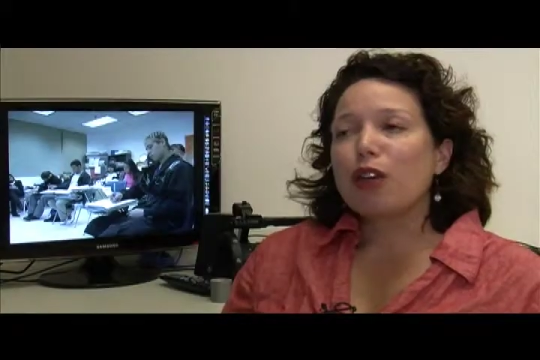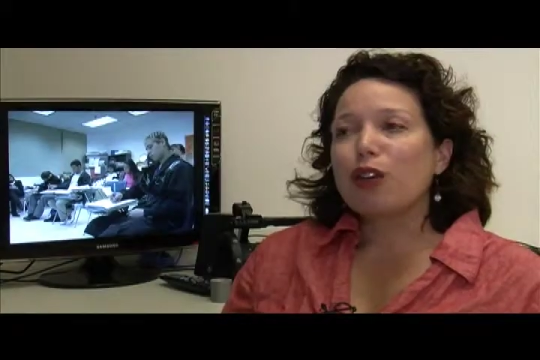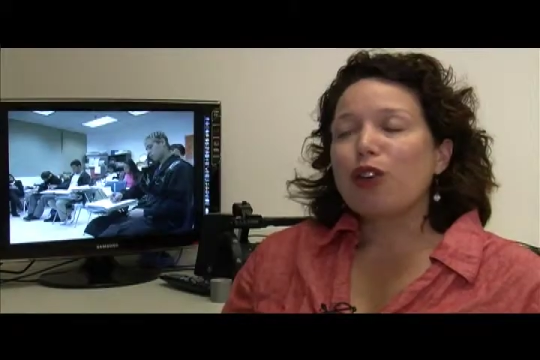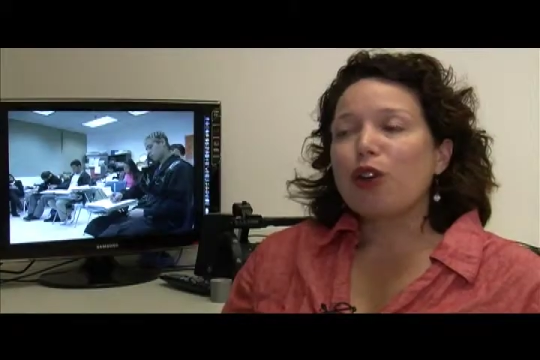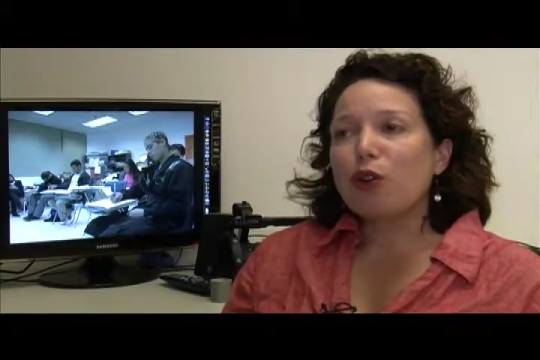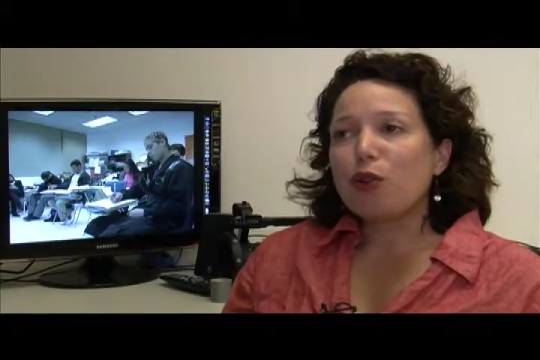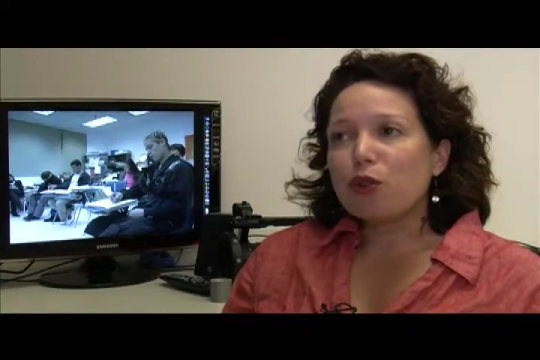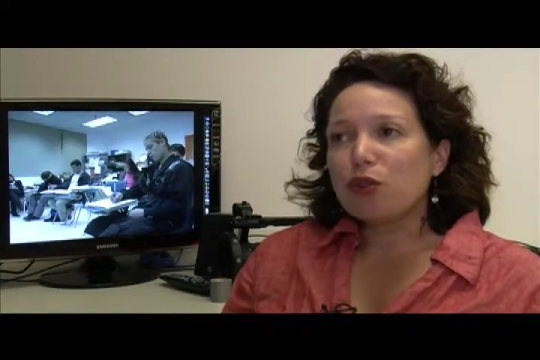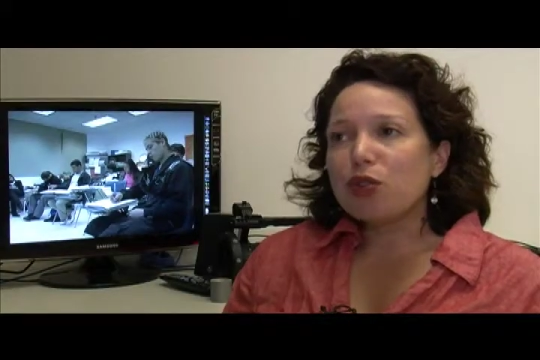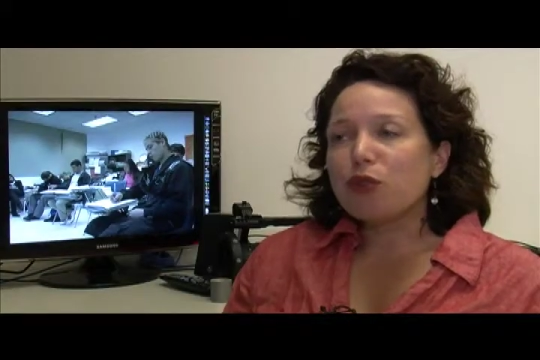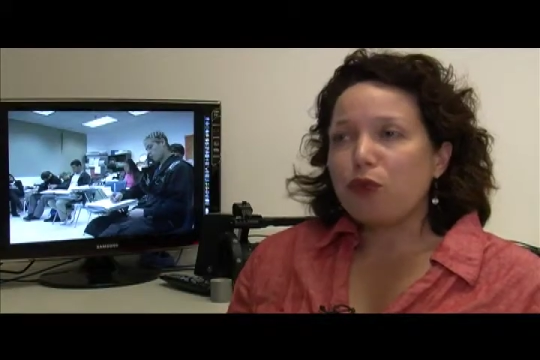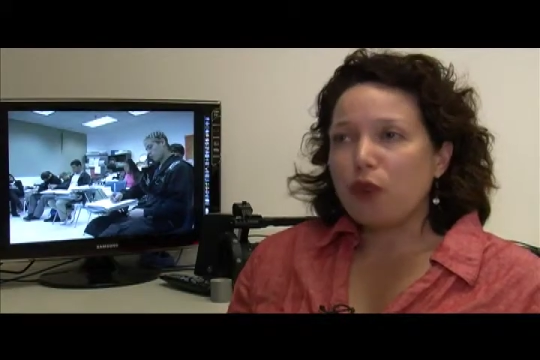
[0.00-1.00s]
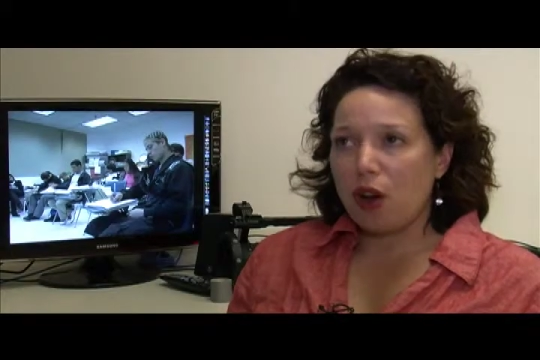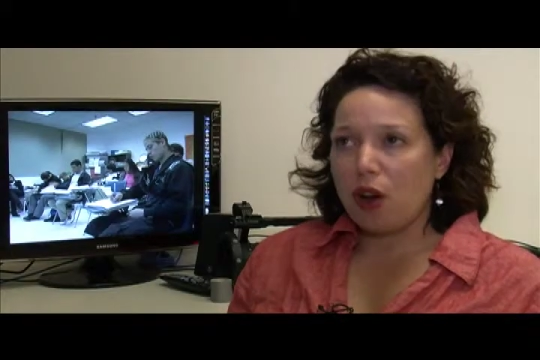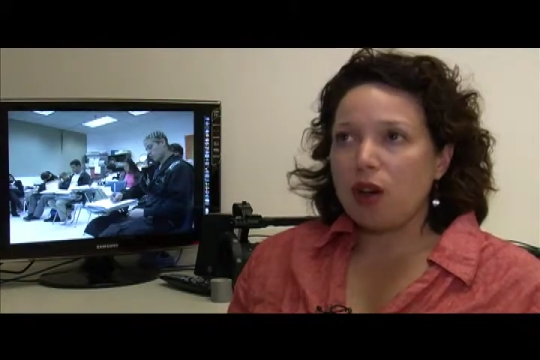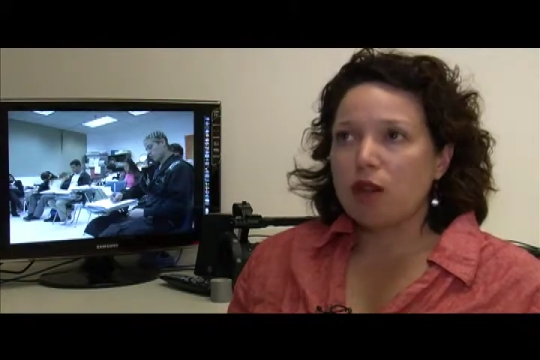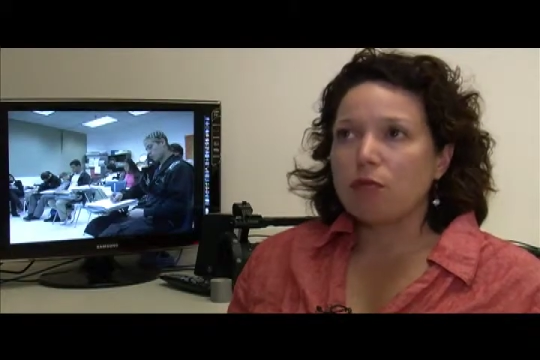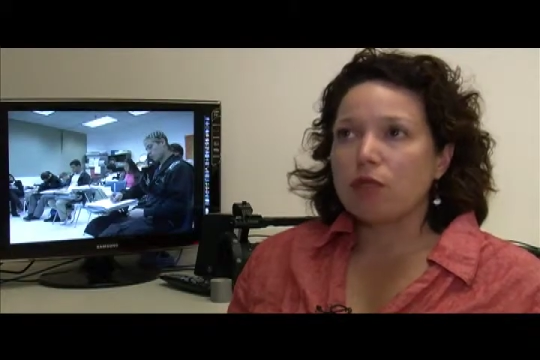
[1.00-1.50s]
goes
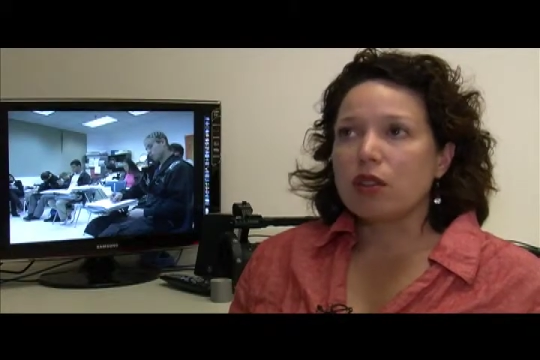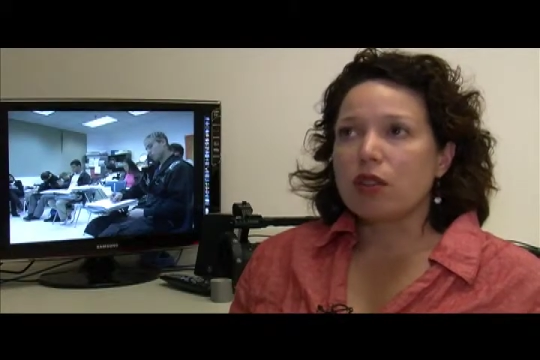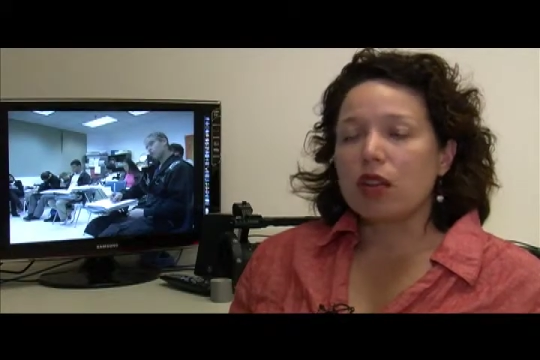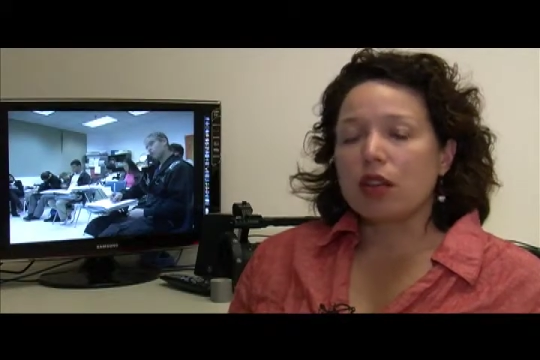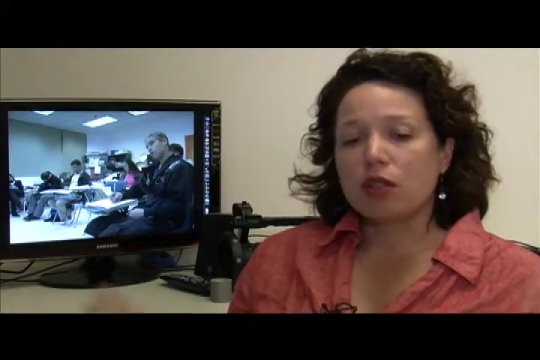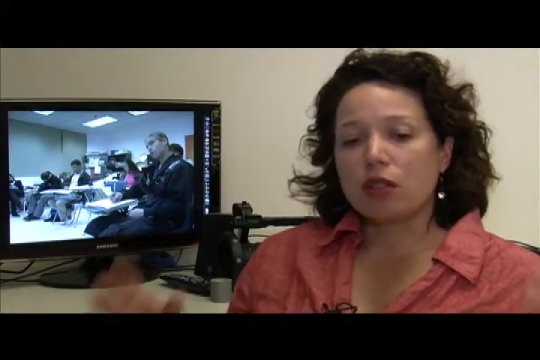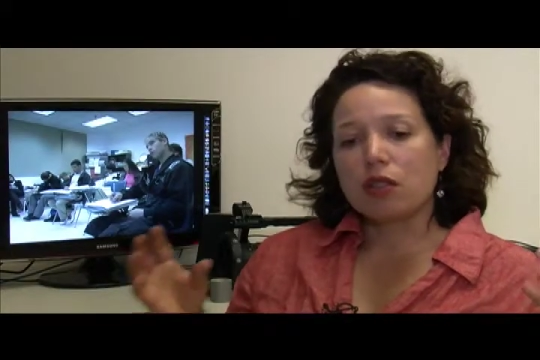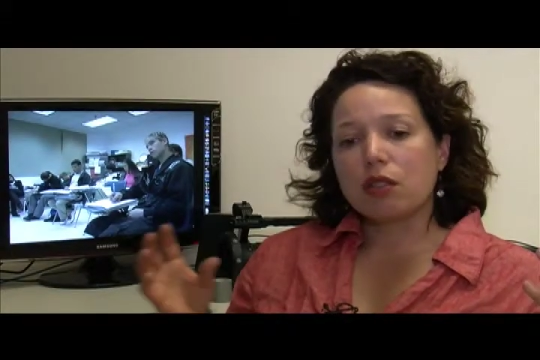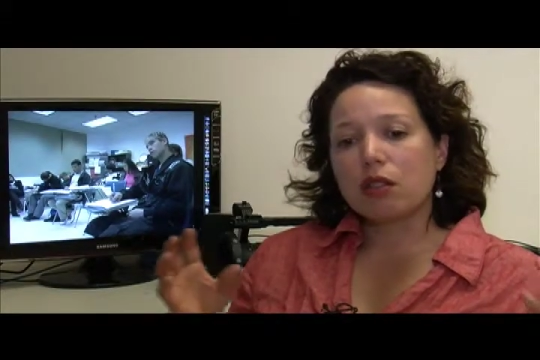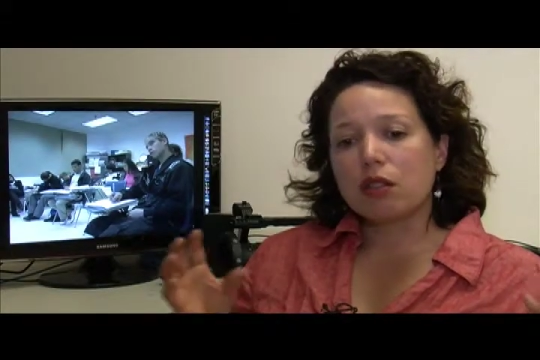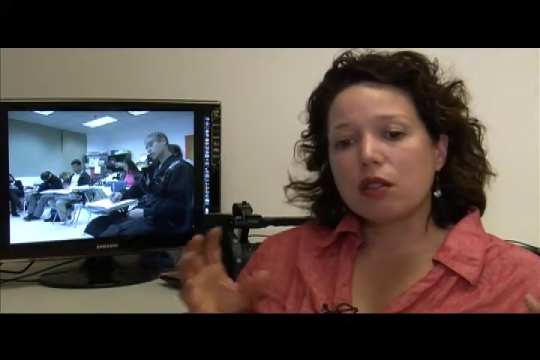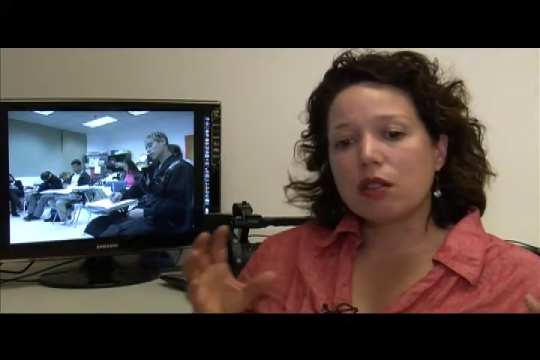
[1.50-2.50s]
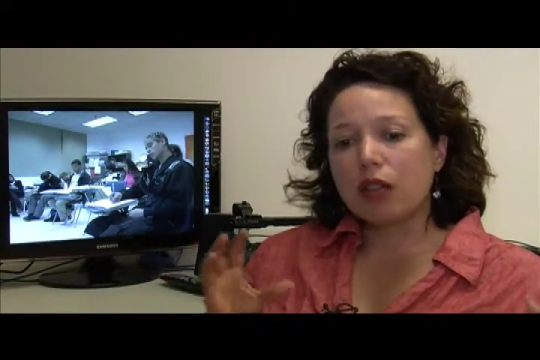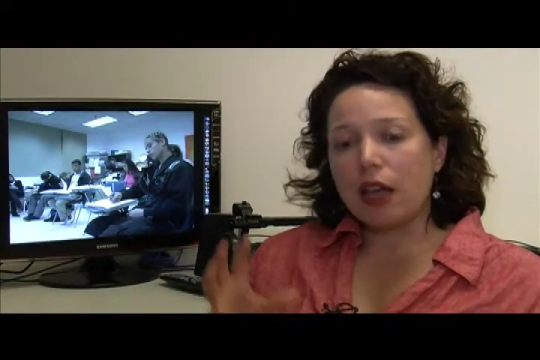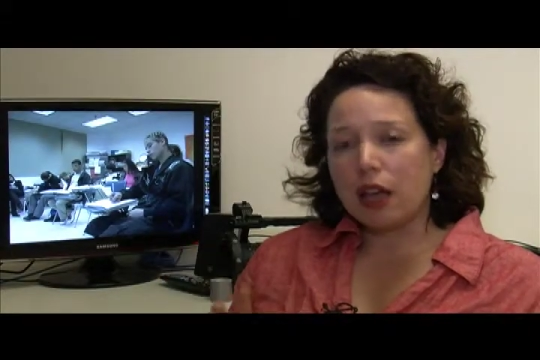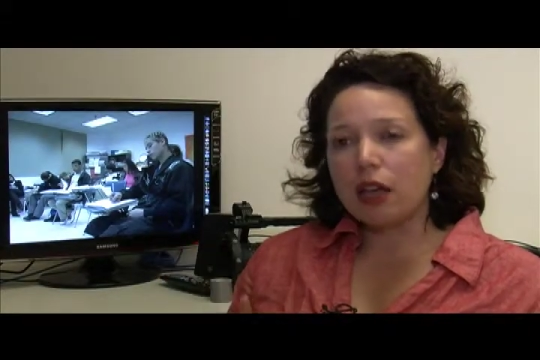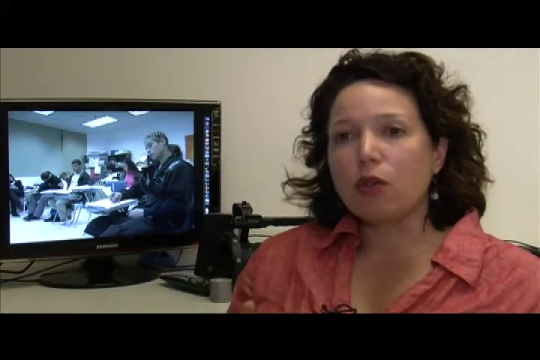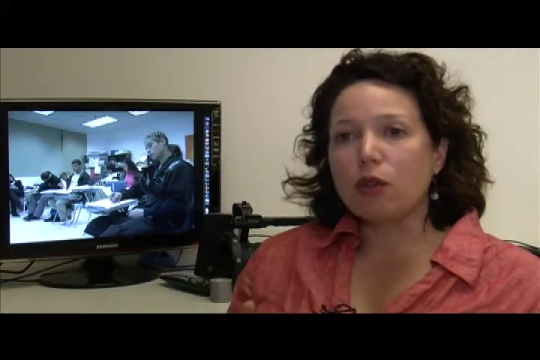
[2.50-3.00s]
from this
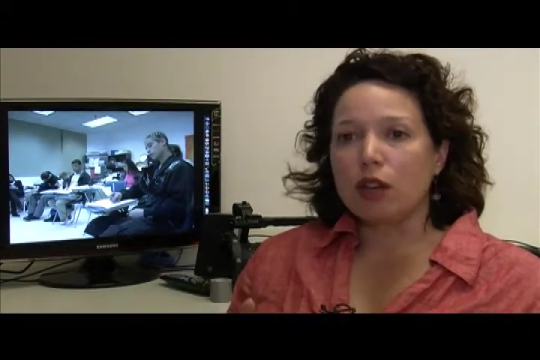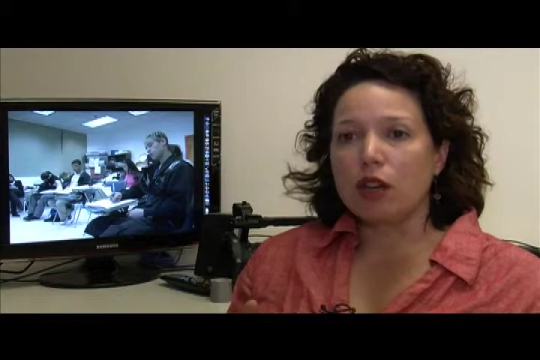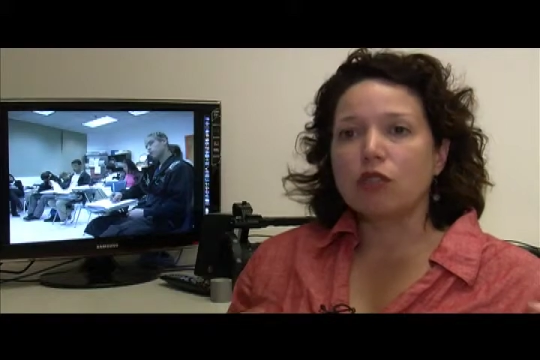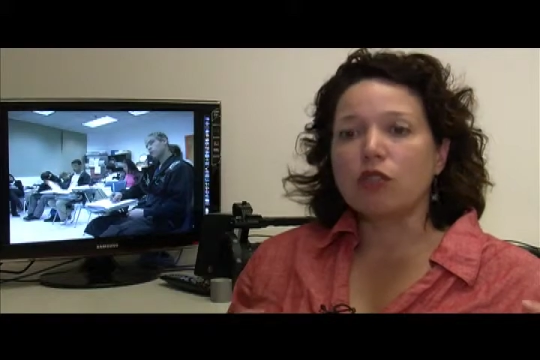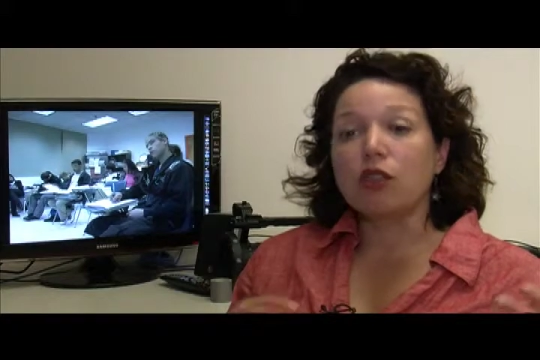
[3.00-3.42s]
language,